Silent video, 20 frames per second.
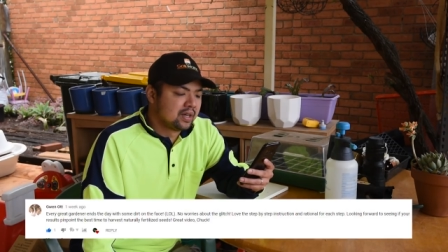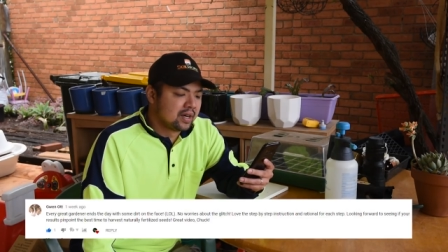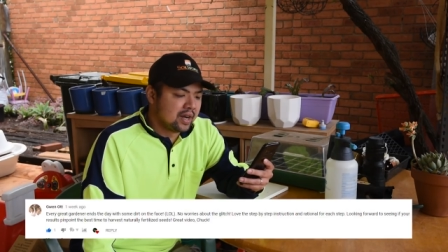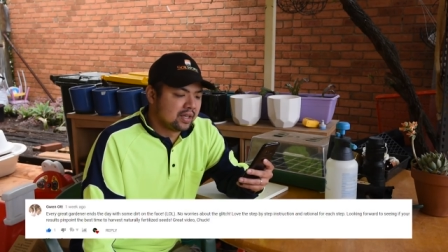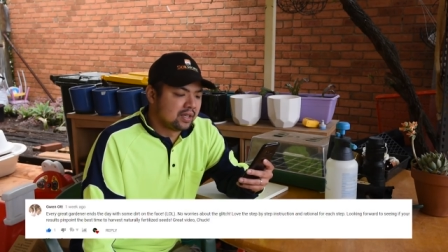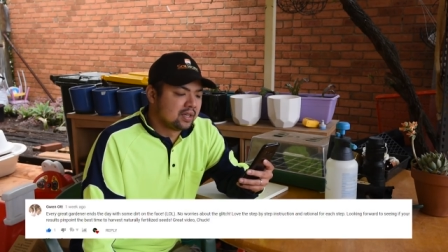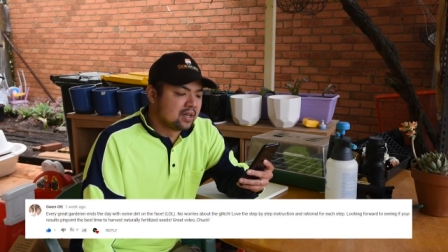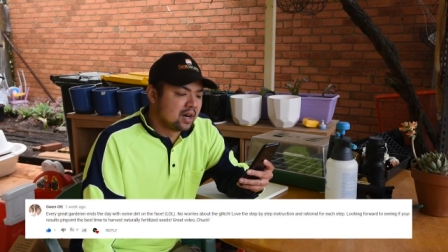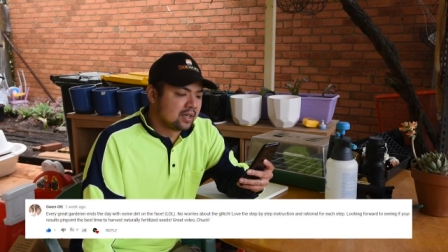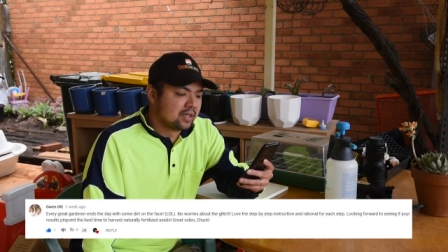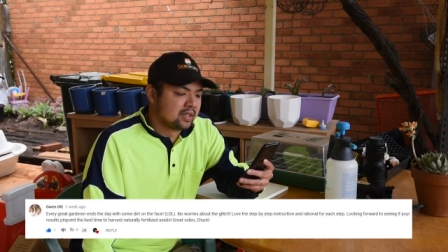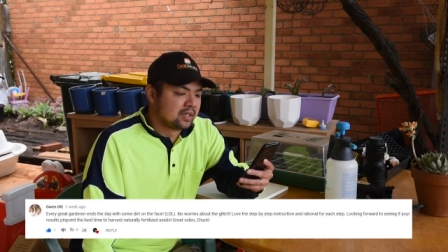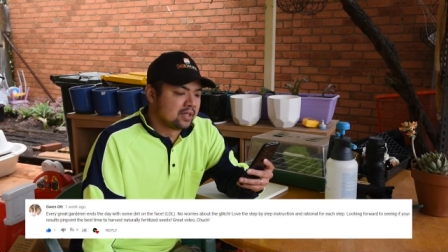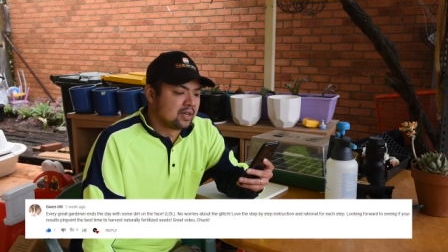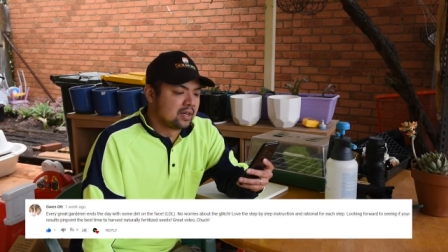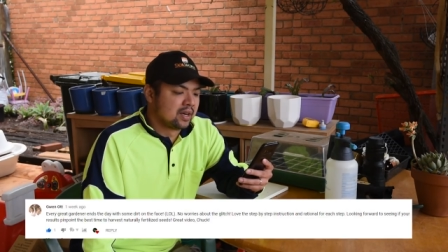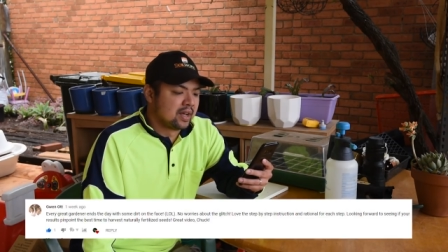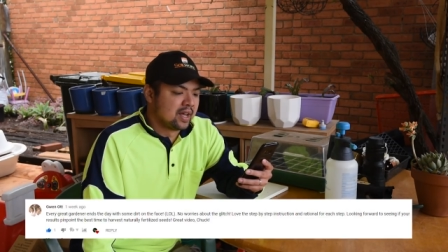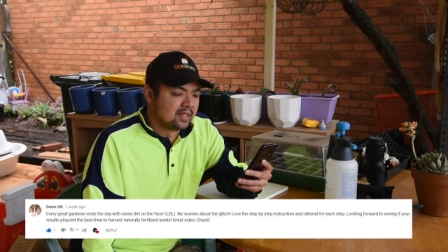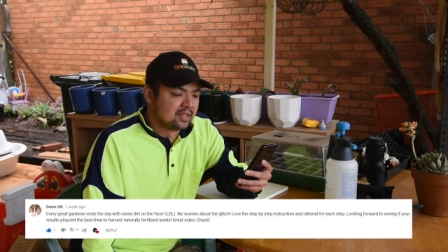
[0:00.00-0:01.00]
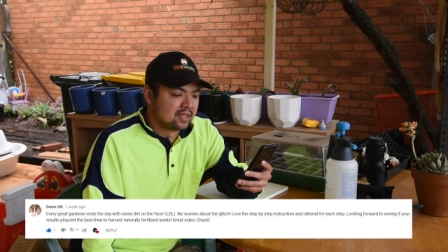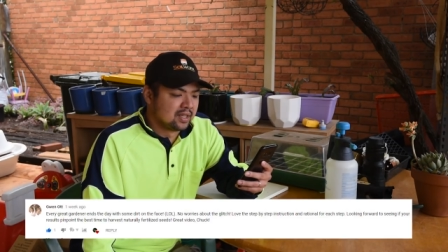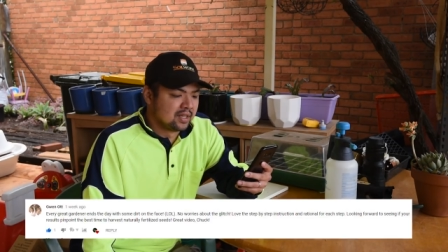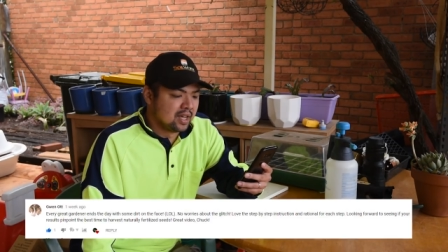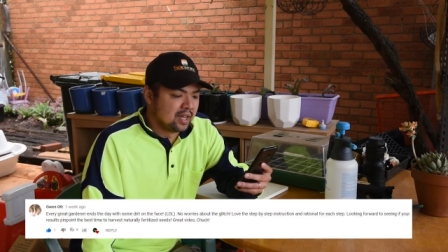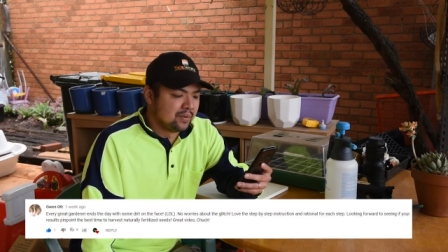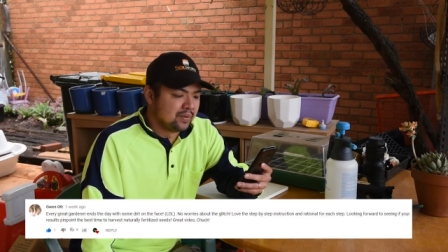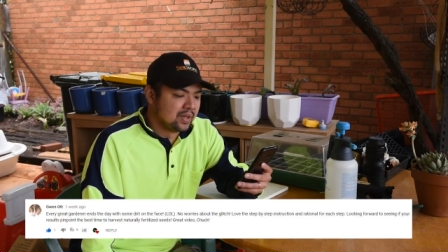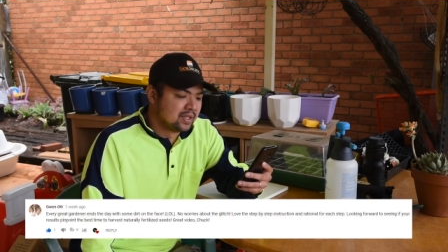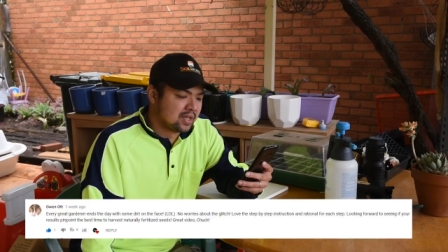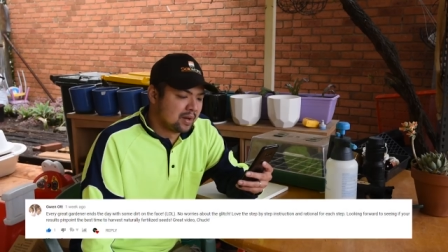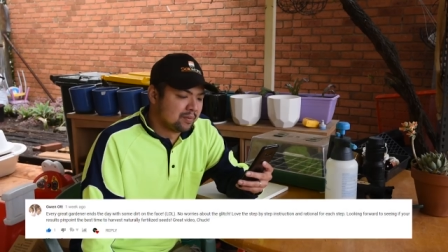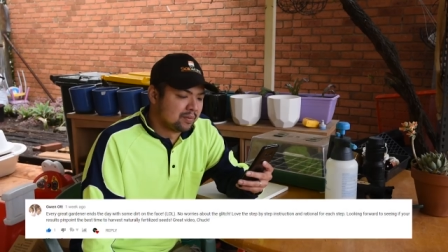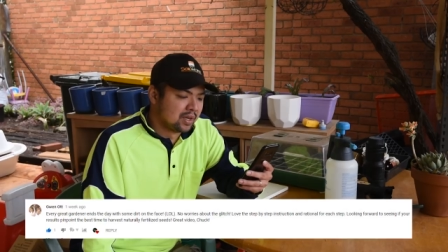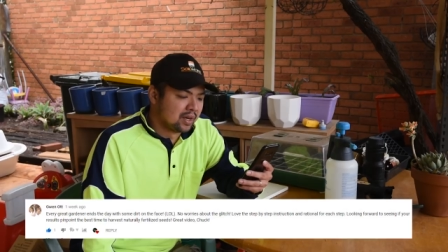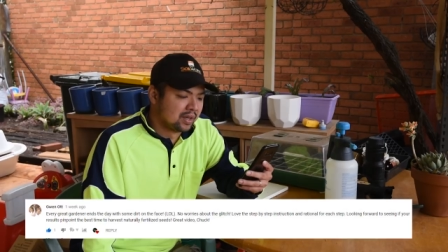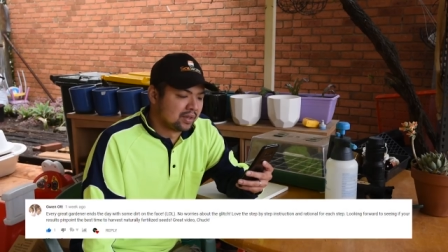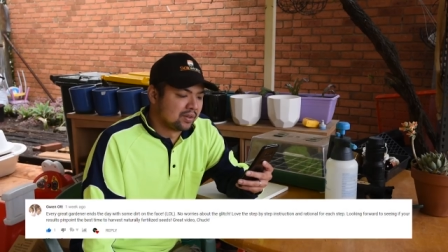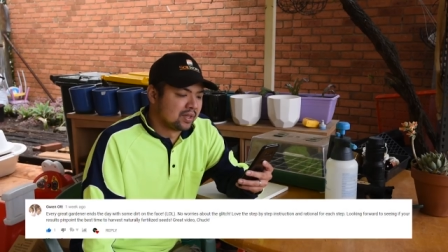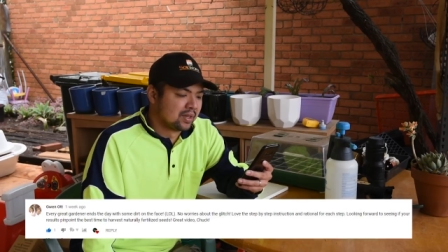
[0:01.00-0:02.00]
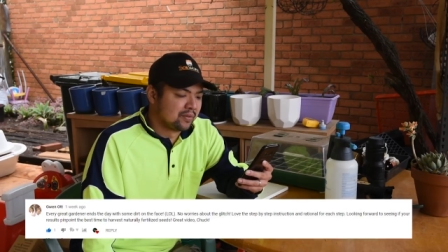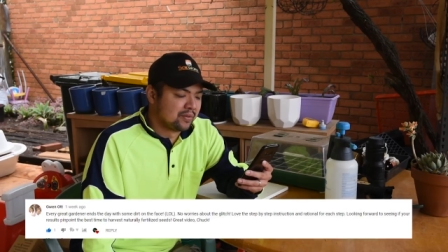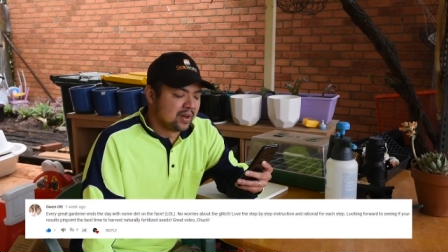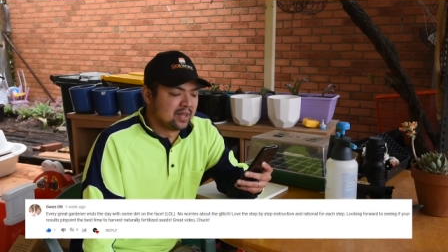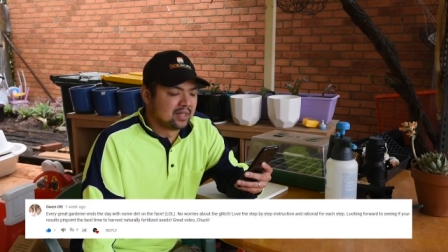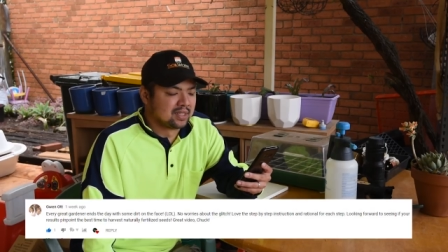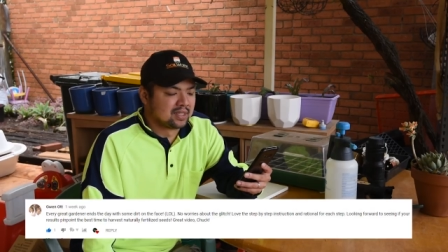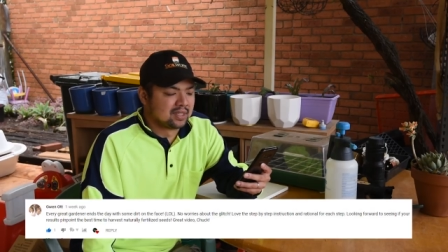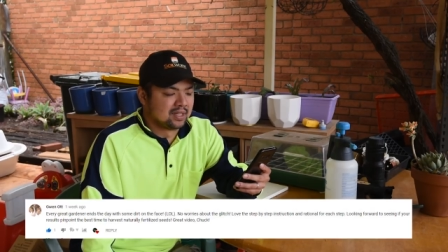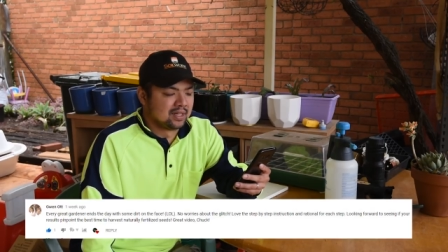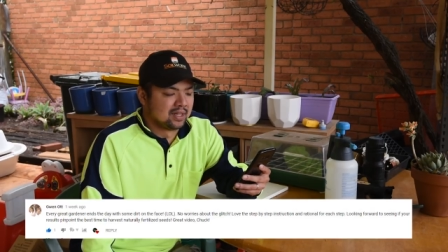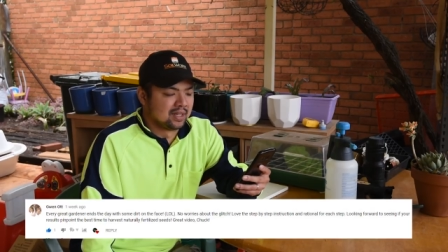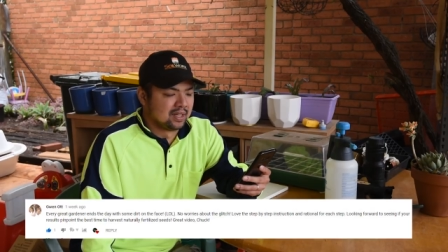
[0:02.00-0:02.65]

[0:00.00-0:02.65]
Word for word: great gardener ends a day with some dirt on the face.